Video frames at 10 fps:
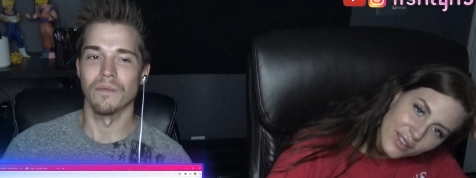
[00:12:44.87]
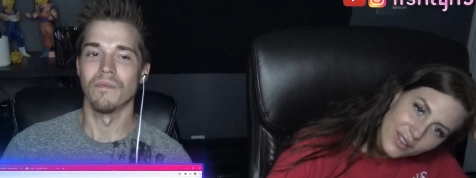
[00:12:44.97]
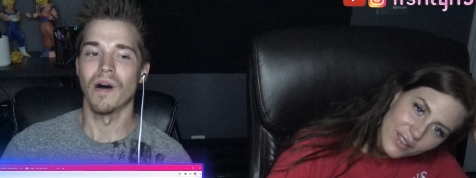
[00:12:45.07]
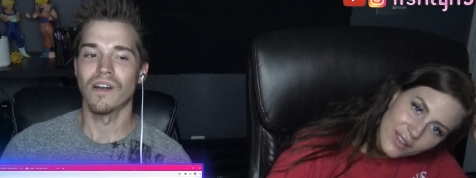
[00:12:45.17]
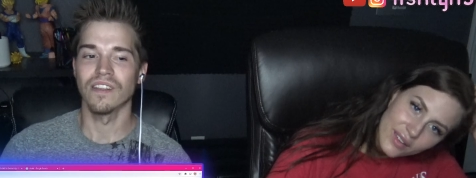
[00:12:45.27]

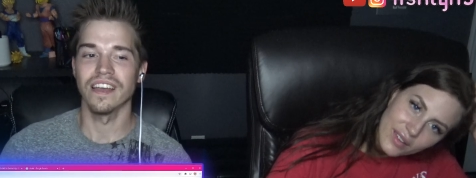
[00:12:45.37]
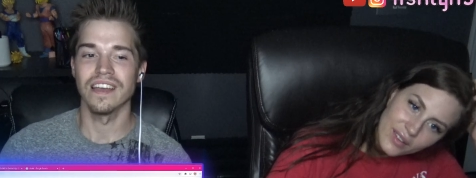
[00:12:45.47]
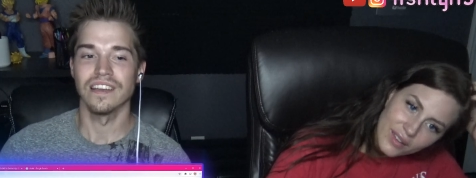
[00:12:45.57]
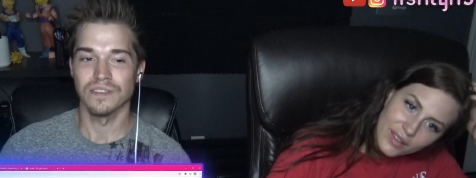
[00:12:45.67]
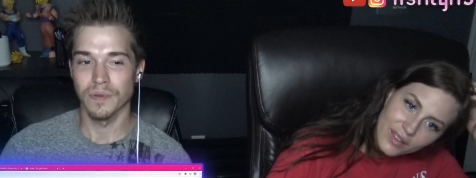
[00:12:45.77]
Speaker 1: Marley,
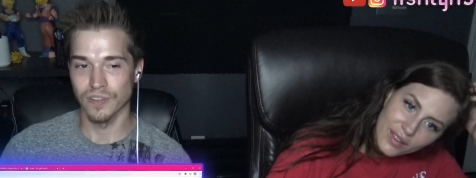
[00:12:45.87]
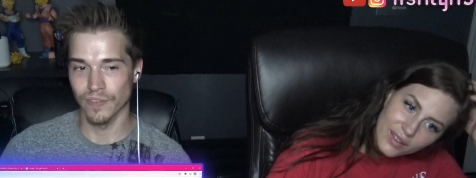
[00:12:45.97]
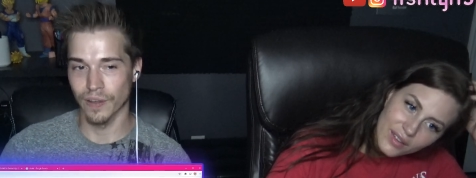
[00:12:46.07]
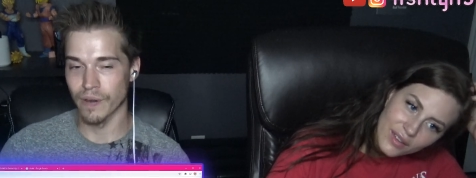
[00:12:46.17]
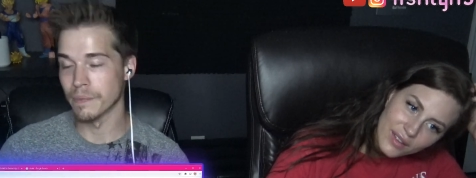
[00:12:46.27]
especially if you like
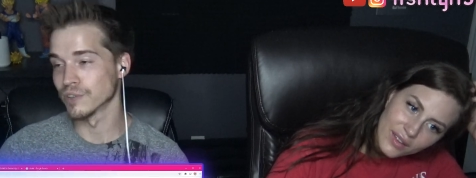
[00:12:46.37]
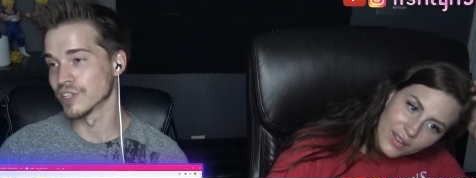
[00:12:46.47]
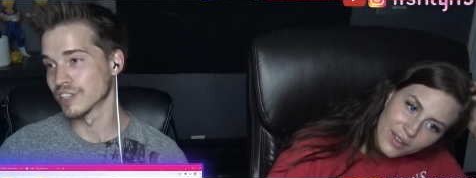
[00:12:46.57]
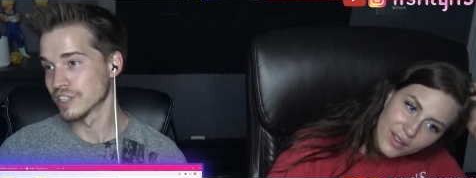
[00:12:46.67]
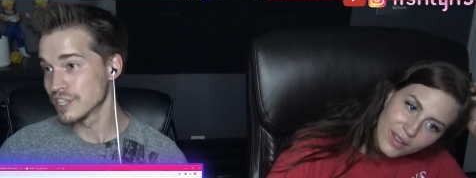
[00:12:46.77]
Rainbow Six
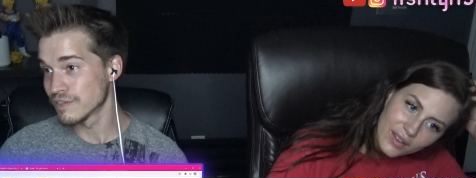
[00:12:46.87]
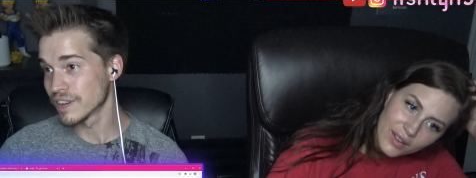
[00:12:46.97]
Siege